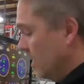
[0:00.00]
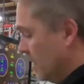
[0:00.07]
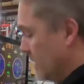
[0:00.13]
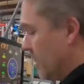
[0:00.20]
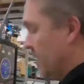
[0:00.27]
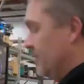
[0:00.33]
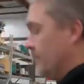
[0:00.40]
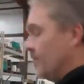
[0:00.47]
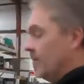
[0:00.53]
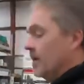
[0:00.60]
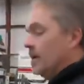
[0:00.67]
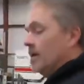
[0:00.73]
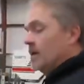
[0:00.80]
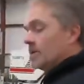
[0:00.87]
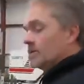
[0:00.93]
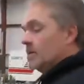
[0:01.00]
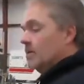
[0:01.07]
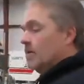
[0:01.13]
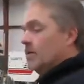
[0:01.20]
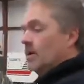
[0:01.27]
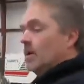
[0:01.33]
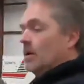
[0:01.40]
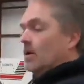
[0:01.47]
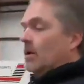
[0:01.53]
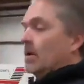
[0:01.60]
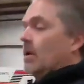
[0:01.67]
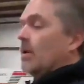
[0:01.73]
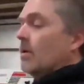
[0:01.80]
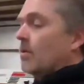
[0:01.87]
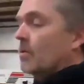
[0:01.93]
Okay, so
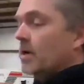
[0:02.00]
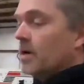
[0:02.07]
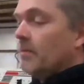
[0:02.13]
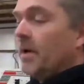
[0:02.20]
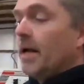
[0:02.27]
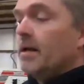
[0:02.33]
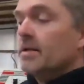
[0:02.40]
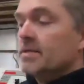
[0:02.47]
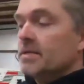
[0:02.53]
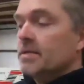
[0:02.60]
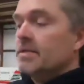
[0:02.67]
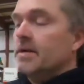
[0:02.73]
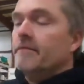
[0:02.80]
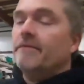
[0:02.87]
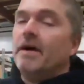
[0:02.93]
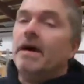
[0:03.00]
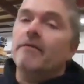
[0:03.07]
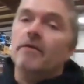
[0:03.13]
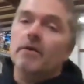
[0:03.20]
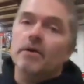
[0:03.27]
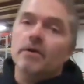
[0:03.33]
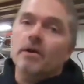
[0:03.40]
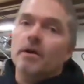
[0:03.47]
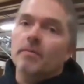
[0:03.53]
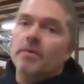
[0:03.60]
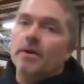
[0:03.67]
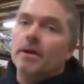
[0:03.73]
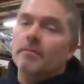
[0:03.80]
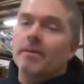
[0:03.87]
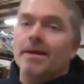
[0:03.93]
we're gonna balance this at 500
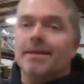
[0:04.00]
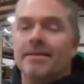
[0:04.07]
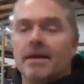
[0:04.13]
RPM.